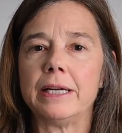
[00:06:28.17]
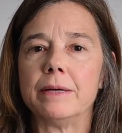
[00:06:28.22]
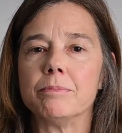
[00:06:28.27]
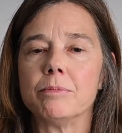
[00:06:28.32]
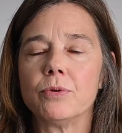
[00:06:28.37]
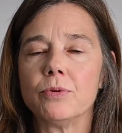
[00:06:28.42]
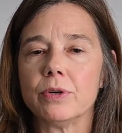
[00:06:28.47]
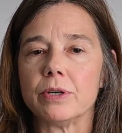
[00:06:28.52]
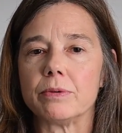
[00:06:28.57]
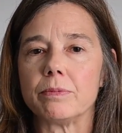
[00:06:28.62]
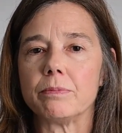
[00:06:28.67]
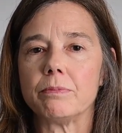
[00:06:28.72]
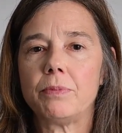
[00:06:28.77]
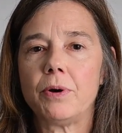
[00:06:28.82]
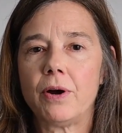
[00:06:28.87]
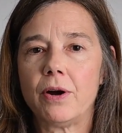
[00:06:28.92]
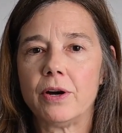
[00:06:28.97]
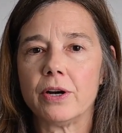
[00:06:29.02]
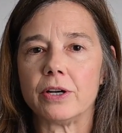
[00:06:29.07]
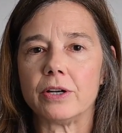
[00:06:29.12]
important
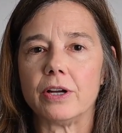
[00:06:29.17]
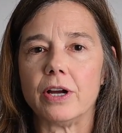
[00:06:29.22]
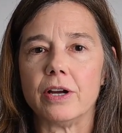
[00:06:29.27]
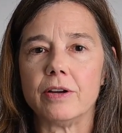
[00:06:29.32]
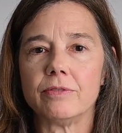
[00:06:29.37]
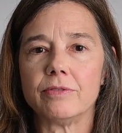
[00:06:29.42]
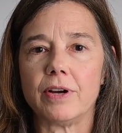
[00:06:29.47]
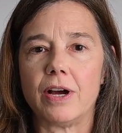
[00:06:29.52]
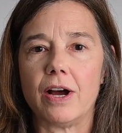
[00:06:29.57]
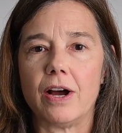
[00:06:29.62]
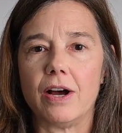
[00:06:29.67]
part of